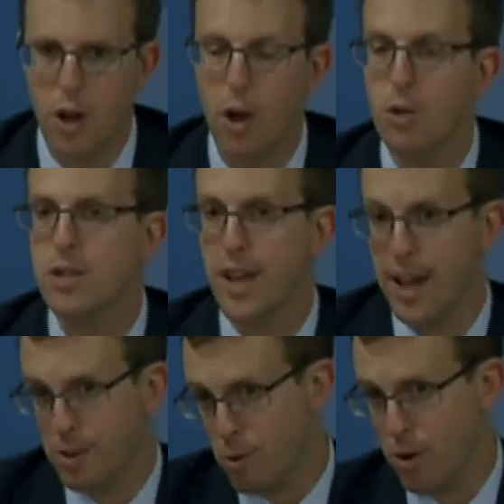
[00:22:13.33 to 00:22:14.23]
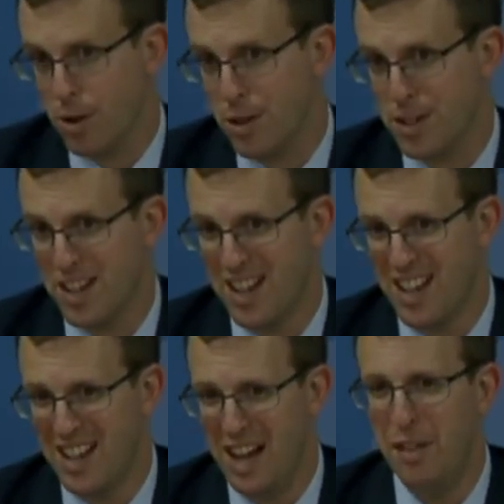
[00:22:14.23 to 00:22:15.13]
host the headquarters
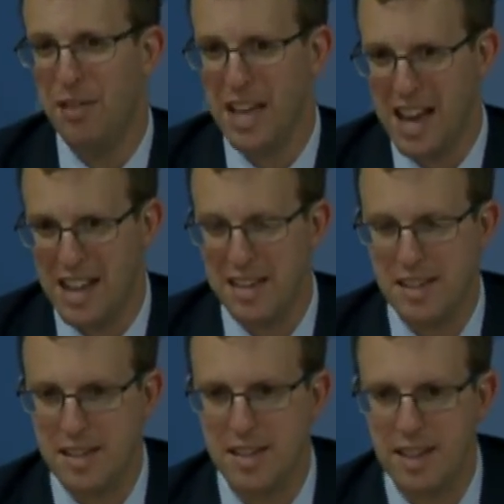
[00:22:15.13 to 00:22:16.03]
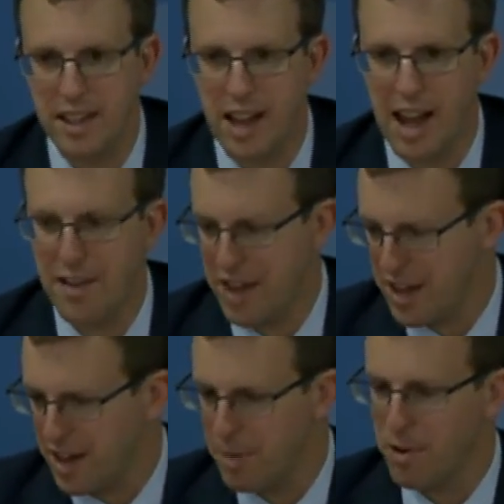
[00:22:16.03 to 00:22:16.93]
of the ISTC. I've had
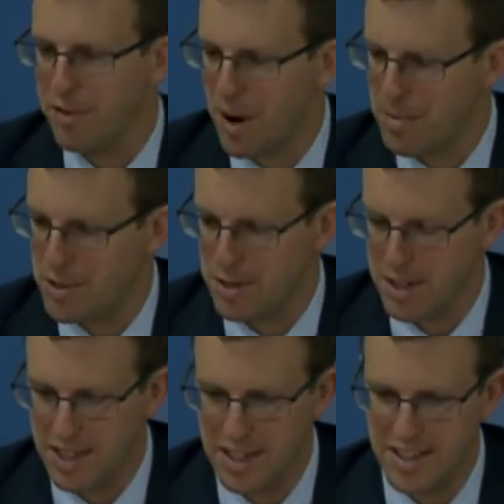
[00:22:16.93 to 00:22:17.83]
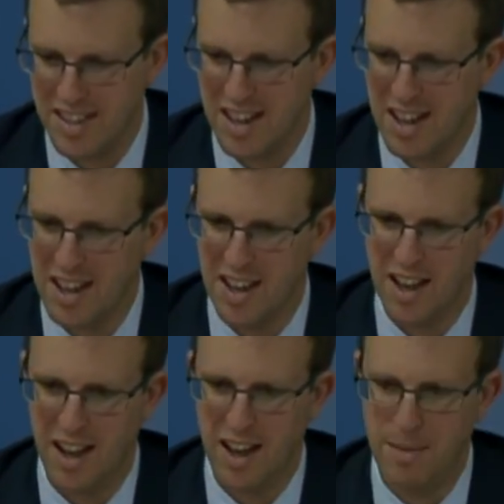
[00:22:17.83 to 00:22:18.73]
a number of opportunities
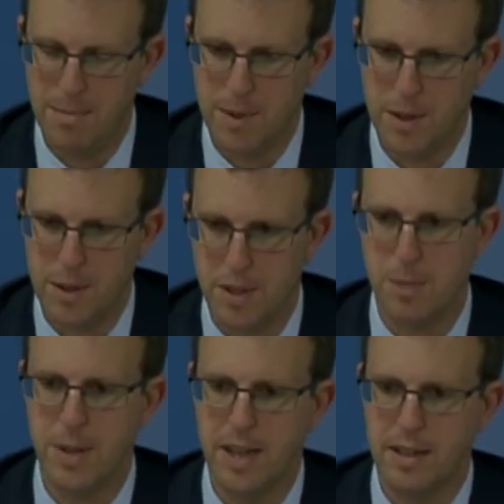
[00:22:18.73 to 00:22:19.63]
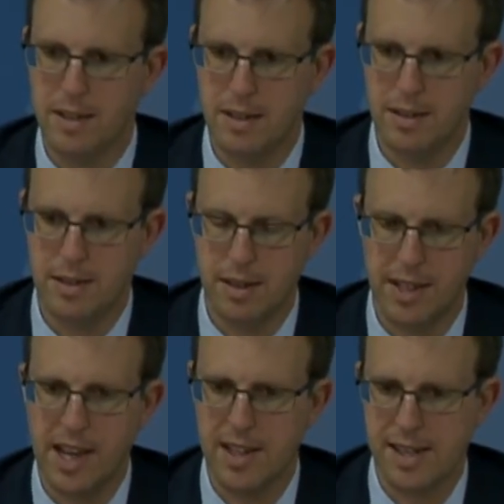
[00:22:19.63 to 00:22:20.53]
um, to speak to, to the
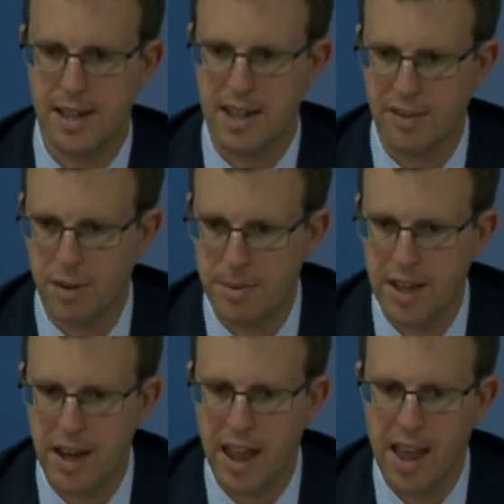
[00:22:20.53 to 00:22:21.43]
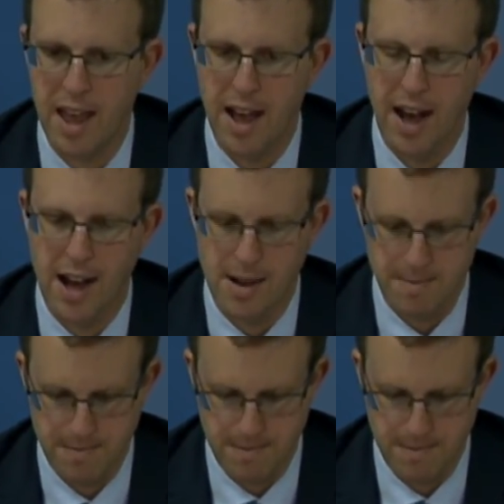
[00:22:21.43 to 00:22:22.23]
Kazakh government um,